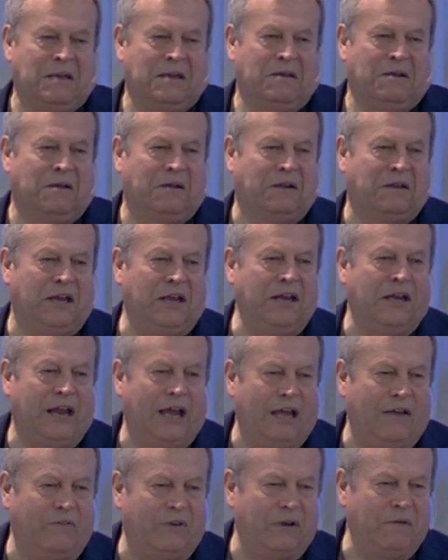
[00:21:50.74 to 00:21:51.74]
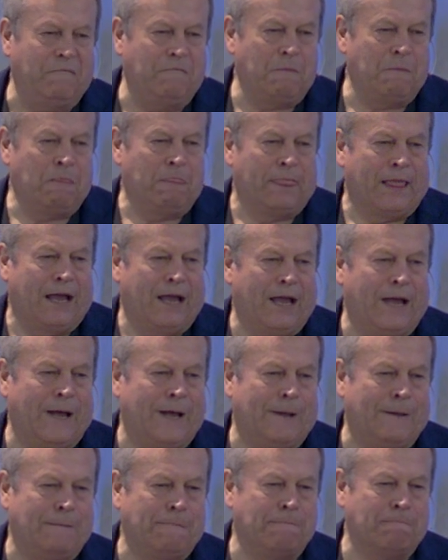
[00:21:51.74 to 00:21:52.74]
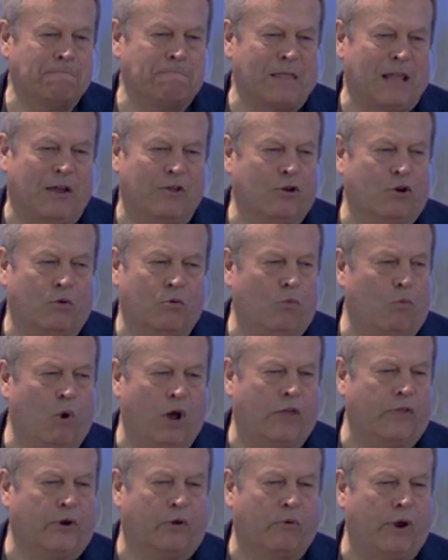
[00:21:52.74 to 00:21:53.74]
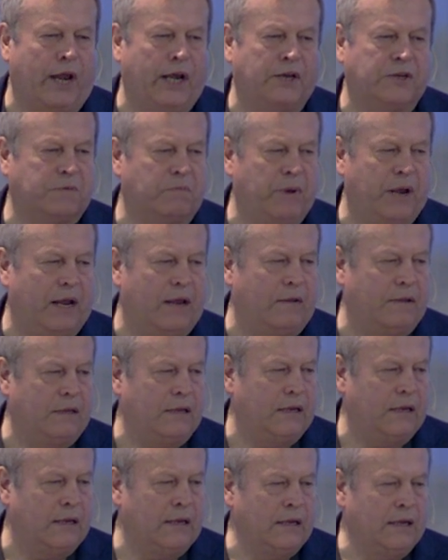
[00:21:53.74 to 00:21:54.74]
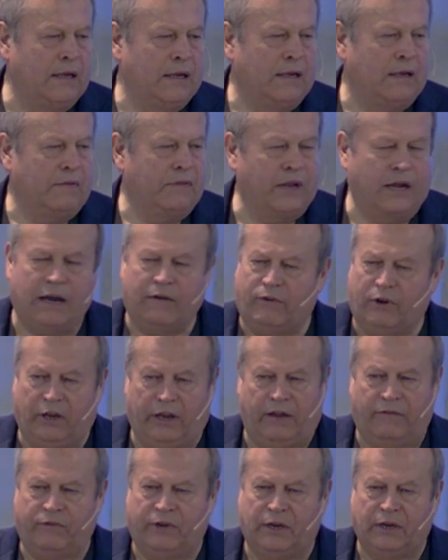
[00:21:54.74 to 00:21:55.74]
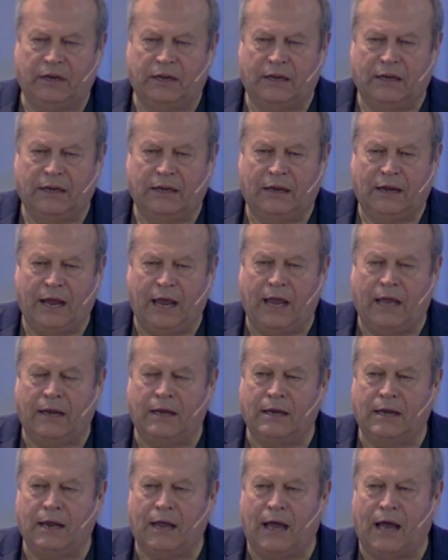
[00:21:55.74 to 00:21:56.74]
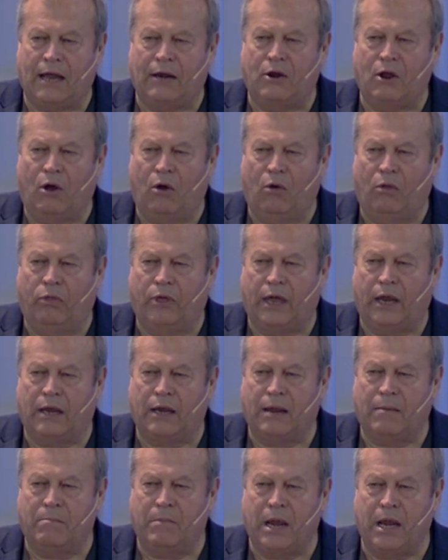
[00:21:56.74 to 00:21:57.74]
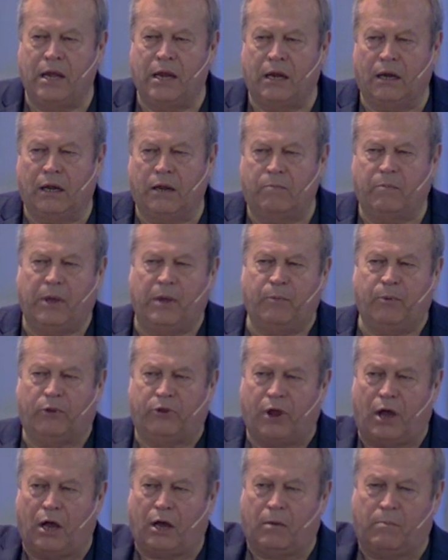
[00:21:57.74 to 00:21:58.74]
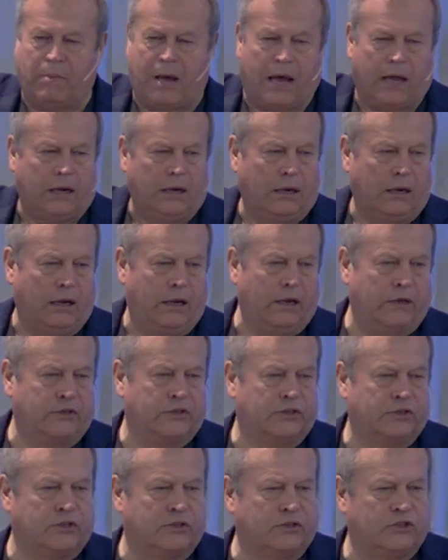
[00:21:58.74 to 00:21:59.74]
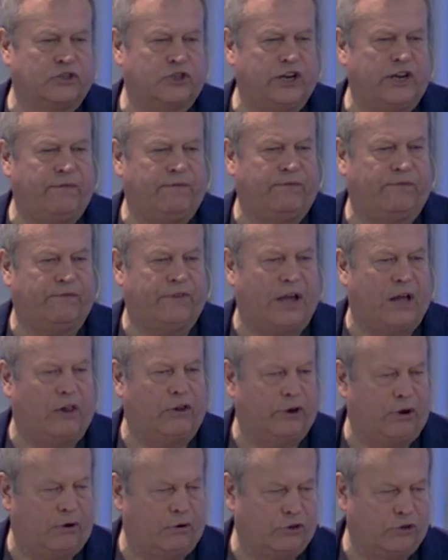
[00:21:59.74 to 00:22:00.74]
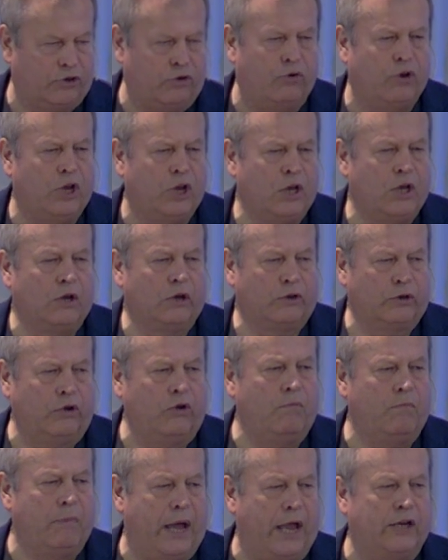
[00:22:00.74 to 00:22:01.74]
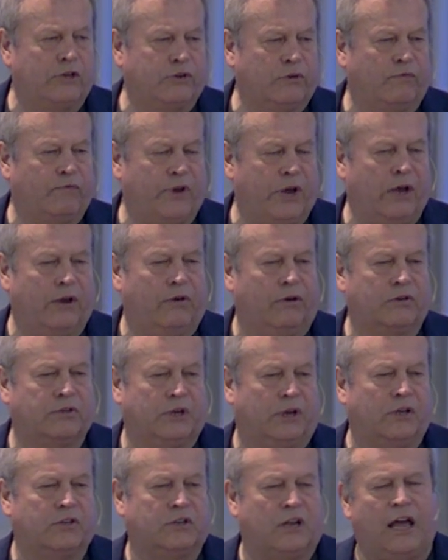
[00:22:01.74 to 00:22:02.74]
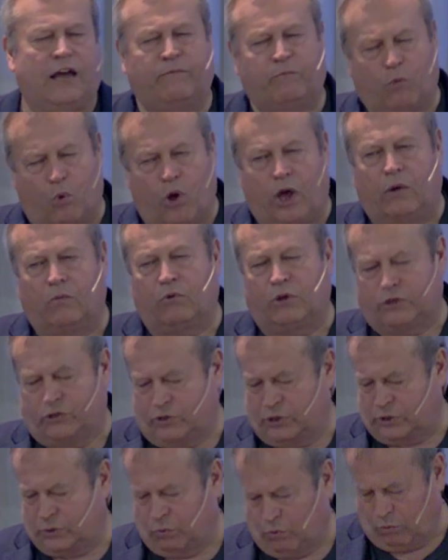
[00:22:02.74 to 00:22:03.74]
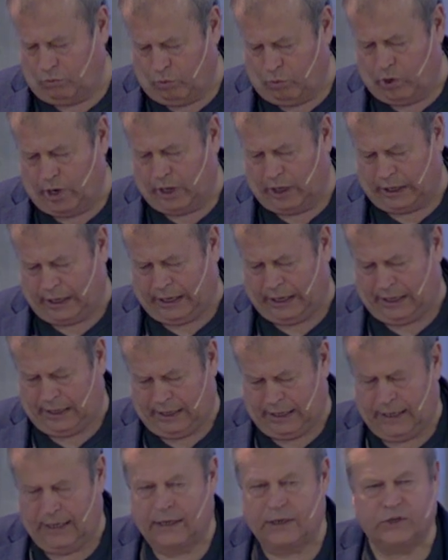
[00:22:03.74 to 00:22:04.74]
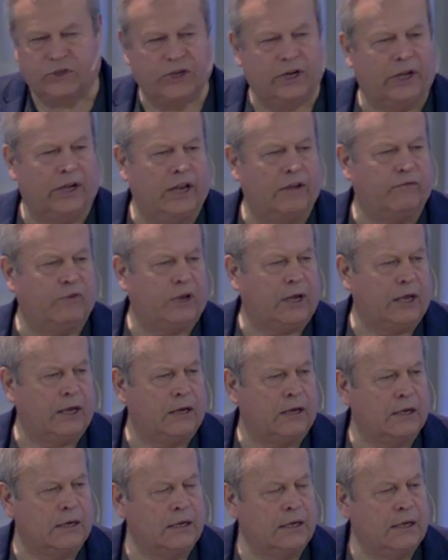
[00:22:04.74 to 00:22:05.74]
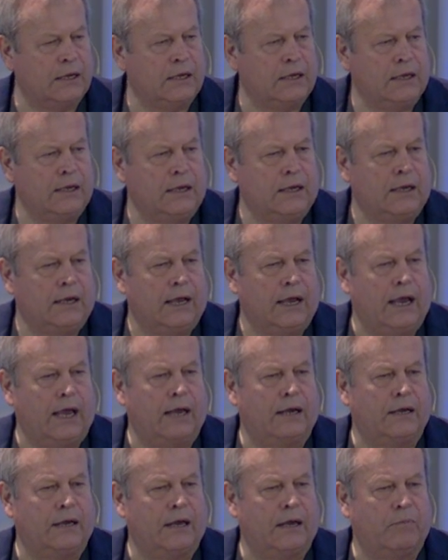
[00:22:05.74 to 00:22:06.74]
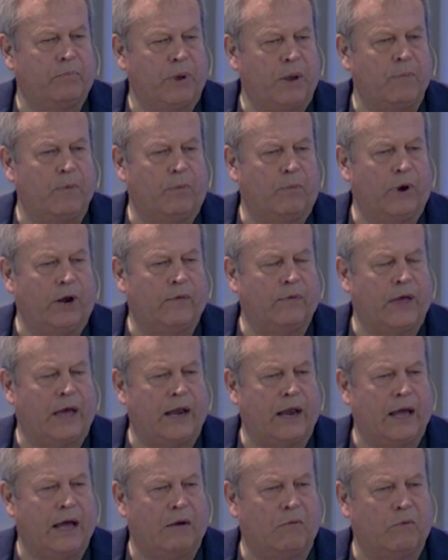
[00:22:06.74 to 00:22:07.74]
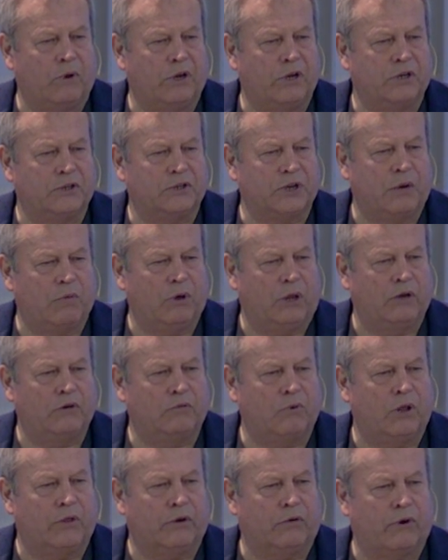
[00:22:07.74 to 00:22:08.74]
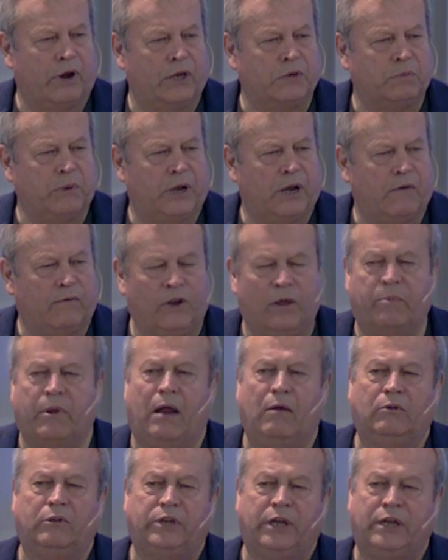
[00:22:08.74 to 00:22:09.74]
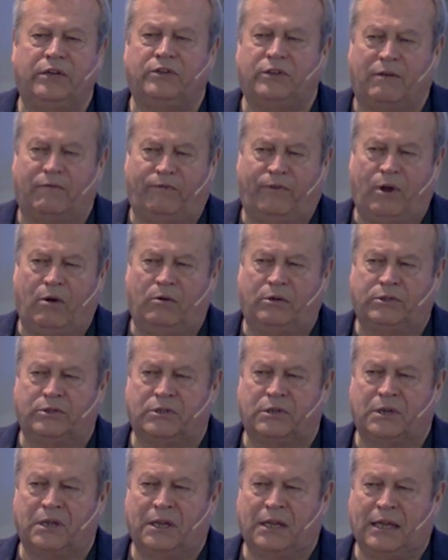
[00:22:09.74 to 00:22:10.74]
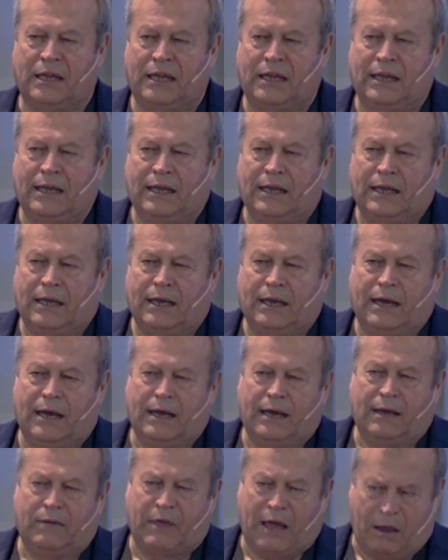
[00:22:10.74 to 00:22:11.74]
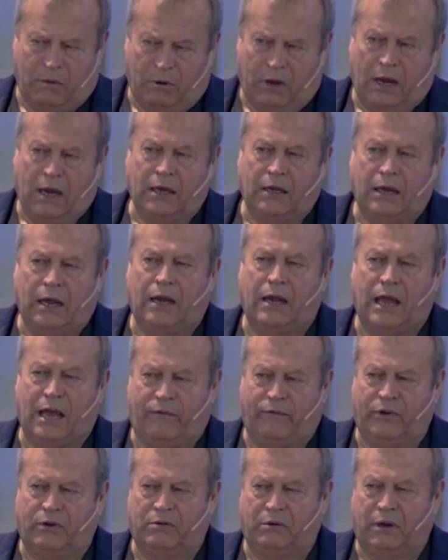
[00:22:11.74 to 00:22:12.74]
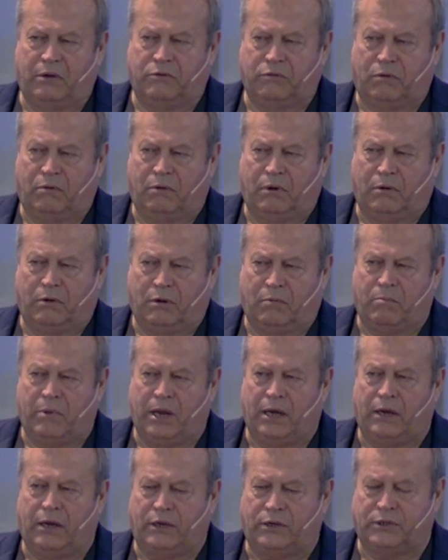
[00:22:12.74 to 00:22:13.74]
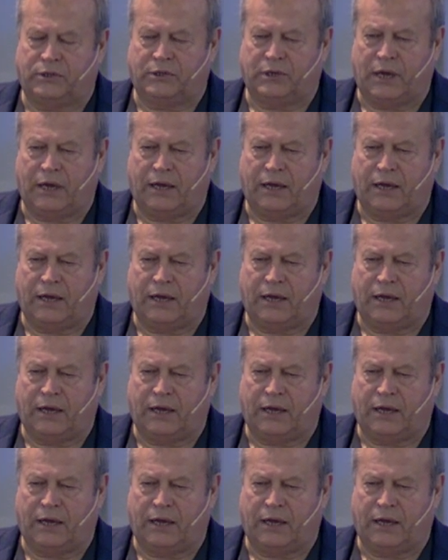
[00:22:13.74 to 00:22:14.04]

you know, King David, one of the greatest men that ever lived. And I know that immediately people talk about his chief failure. Two major failures in his life. One was really significant. And people bring that out when you say, well, he's one of the greatest men ever lived. But I'll tell you something, folks. That he did have a tremendous